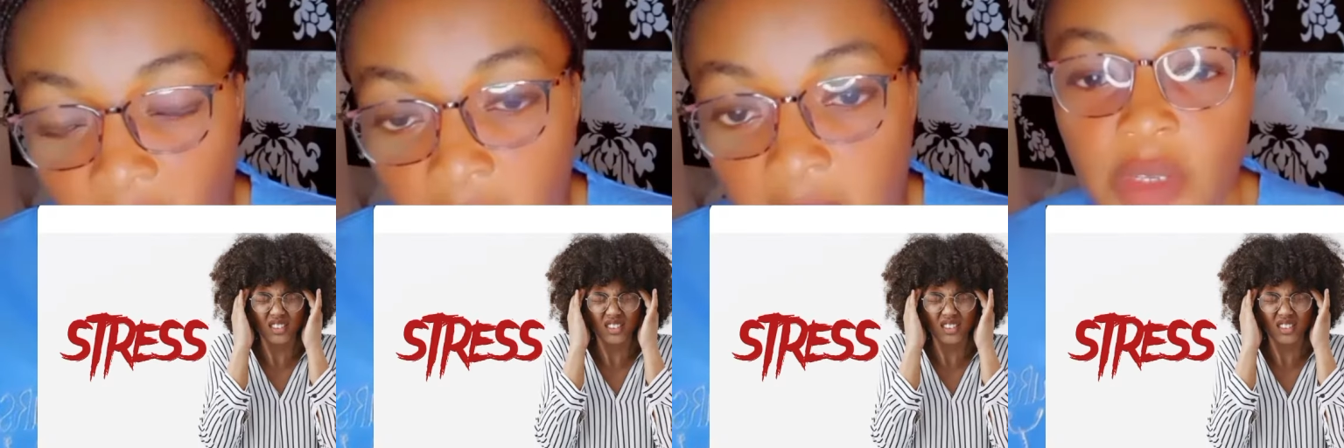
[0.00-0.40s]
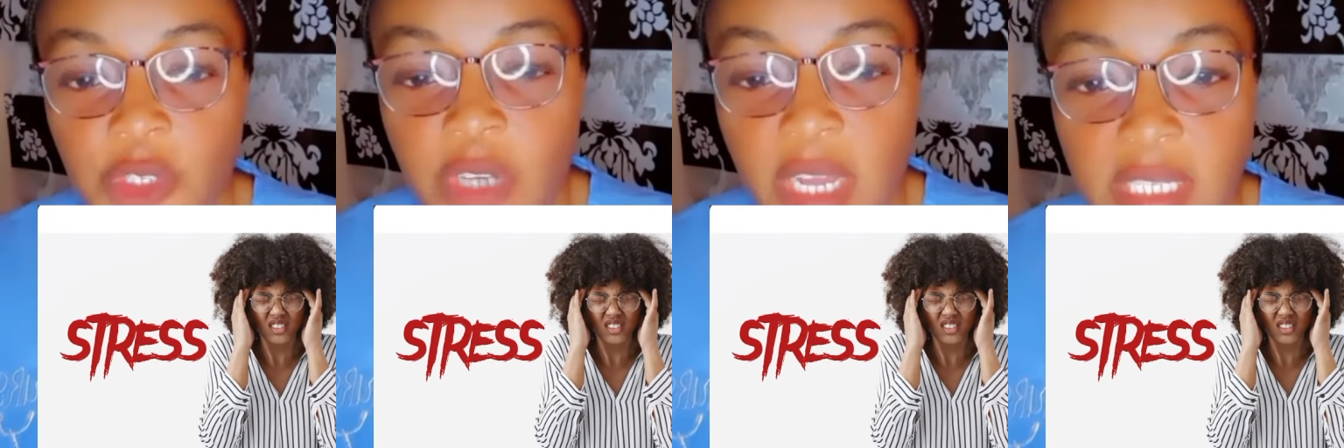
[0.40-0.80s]

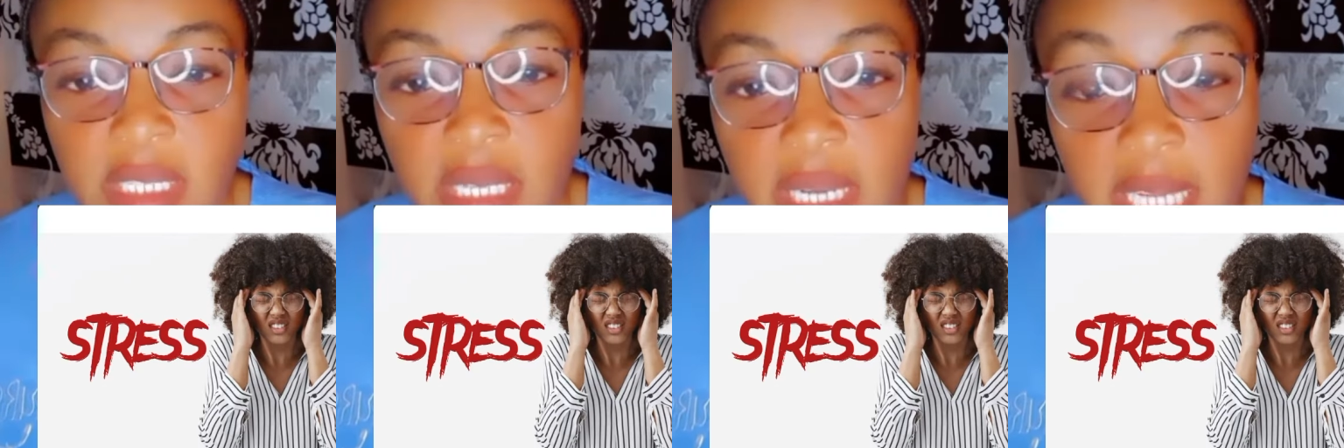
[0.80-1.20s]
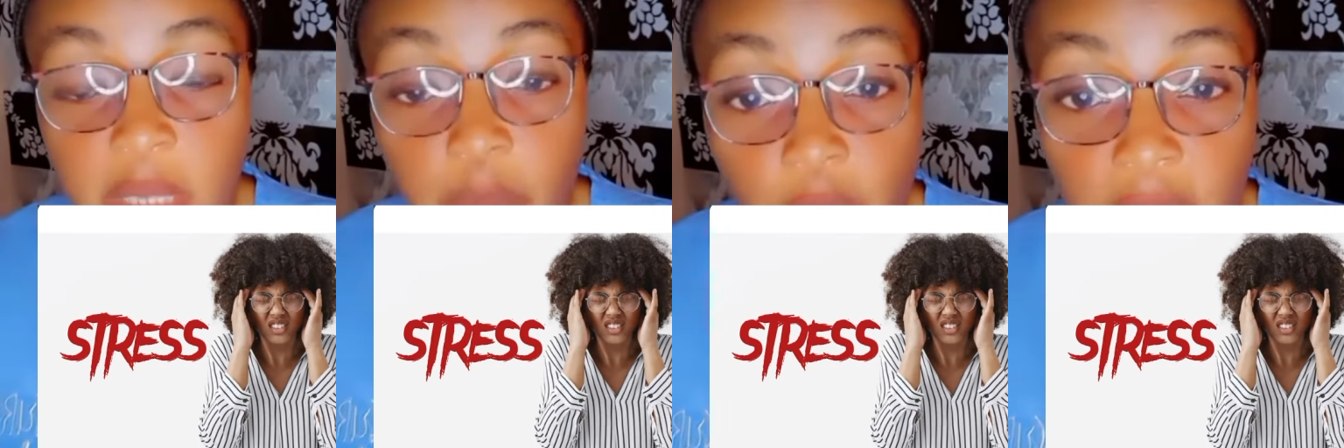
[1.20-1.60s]
Stress is the next
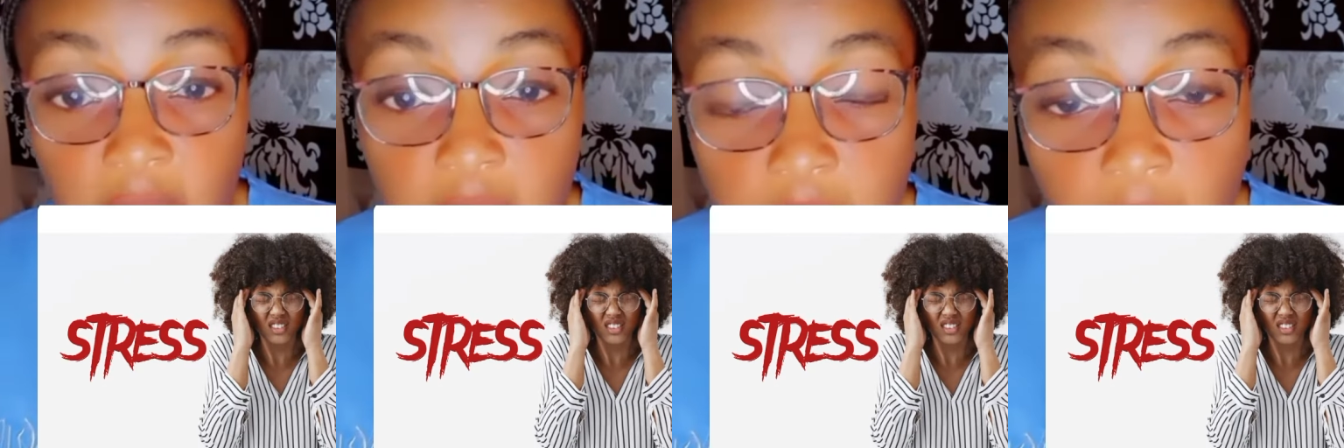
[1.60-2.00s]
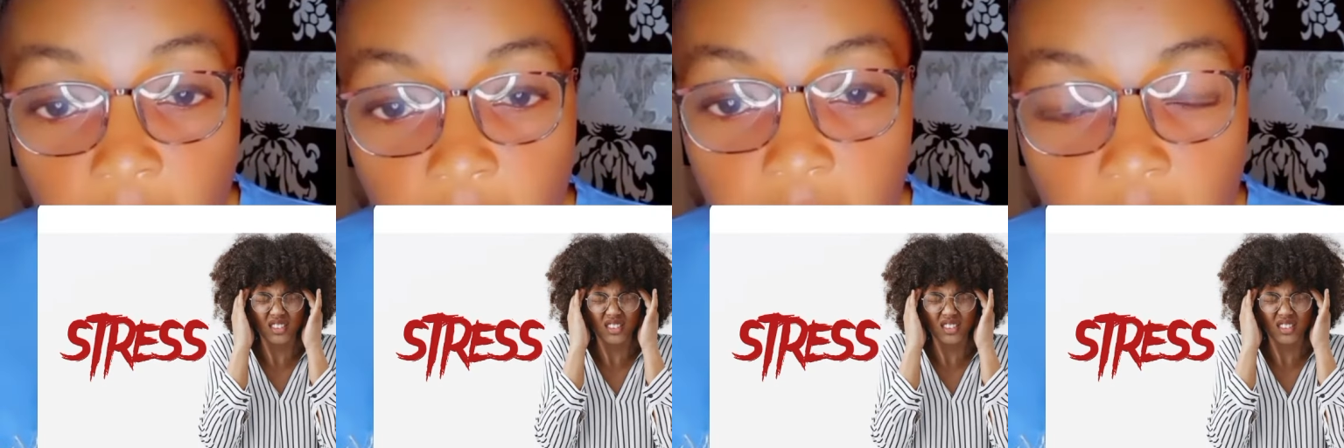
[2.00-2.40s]
point
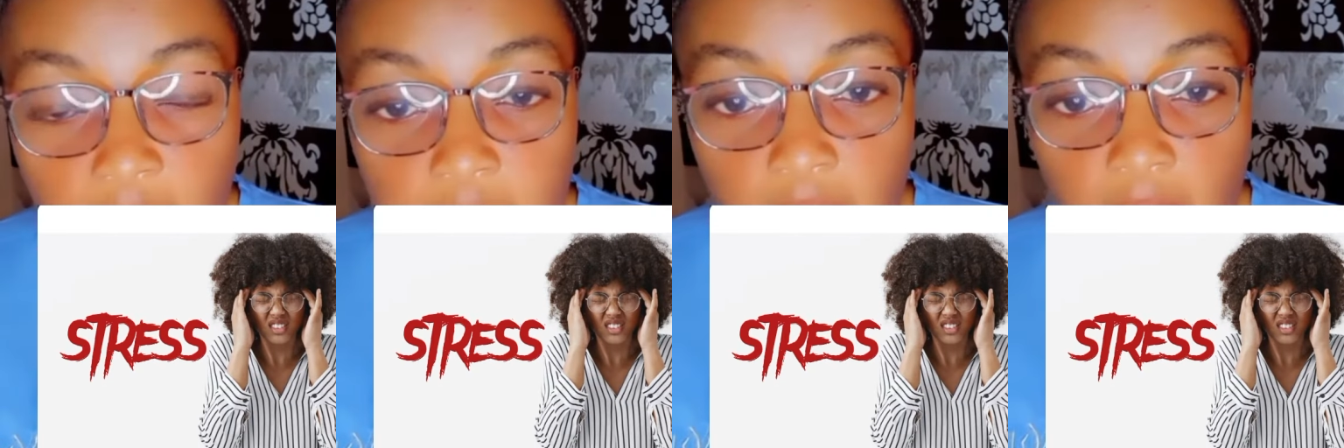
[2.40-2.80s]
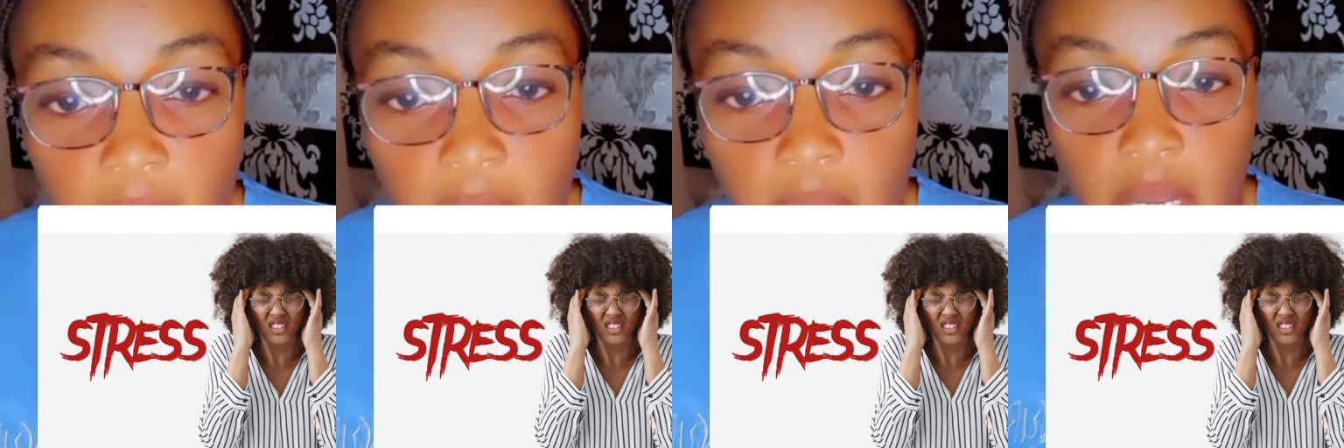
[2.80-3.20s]
that
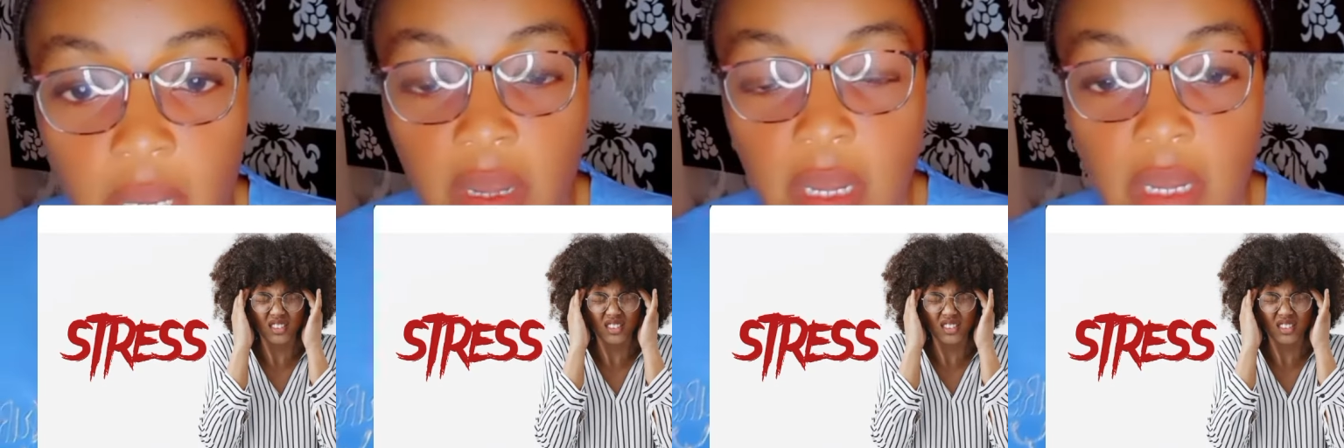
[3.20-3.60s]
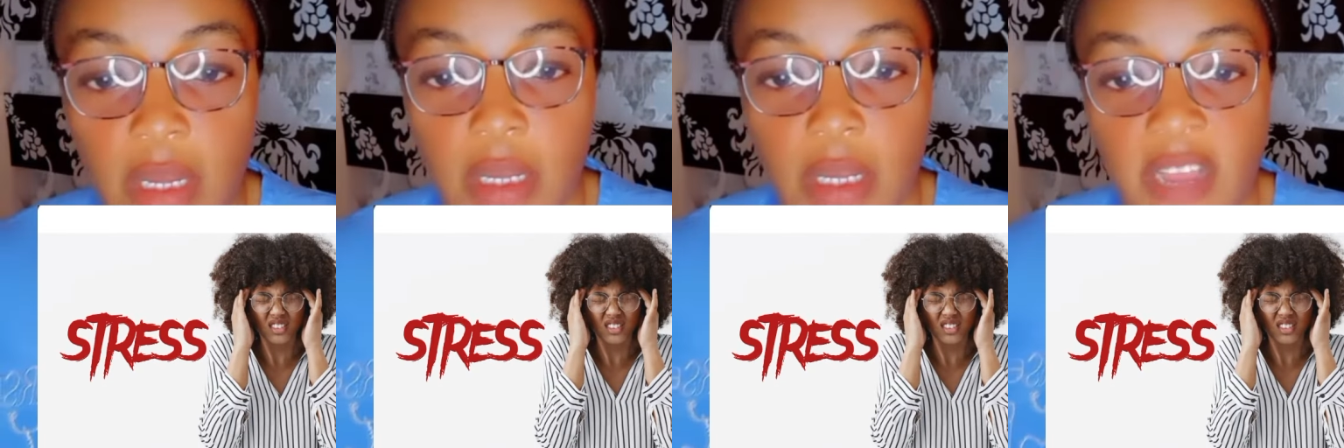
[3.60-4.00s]
have been